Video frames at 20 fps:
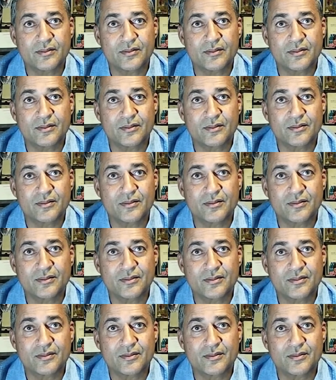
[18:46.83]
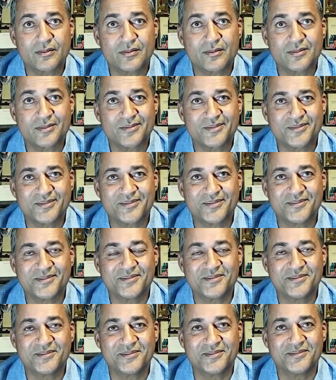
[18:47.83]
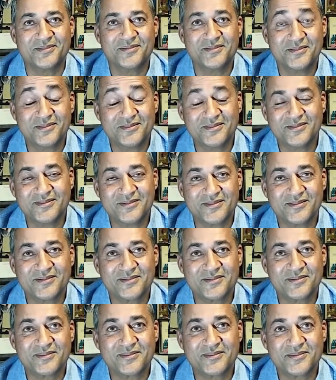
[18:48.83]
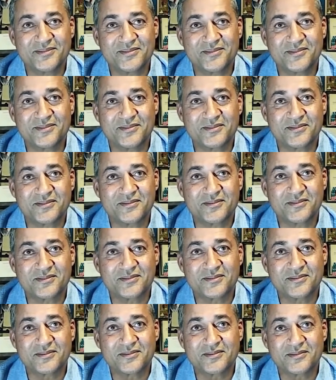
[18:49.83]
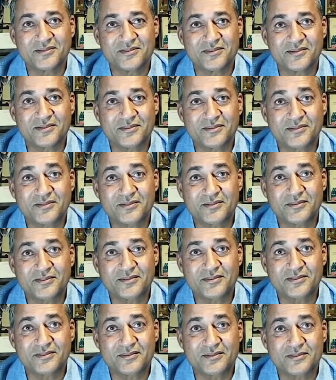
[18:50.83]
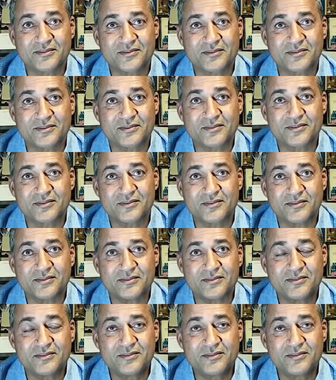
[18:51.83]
No words are spoken by the person on screen.